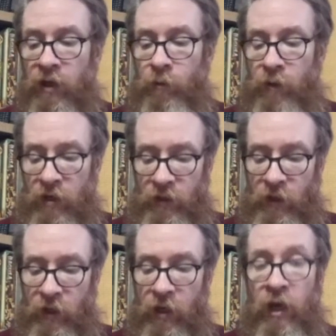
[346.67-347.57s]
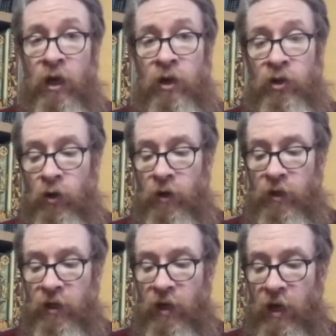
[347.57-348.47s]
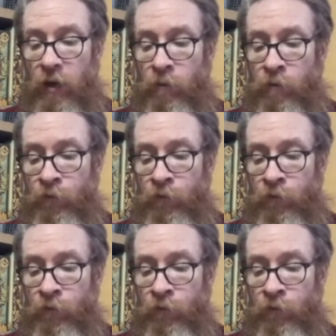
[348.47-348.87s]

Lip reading: and basically during the game,